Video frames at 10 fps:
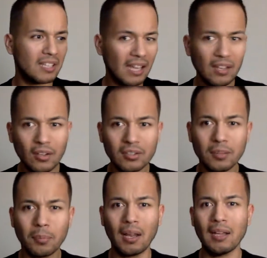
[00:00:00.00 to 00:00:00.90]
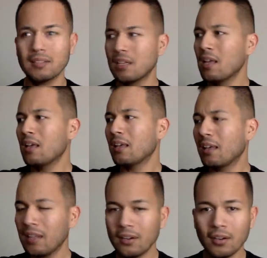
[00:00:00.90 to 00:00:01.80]
get your supplies,
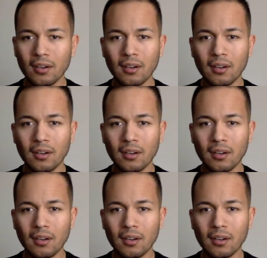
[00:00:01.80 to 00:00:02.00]
get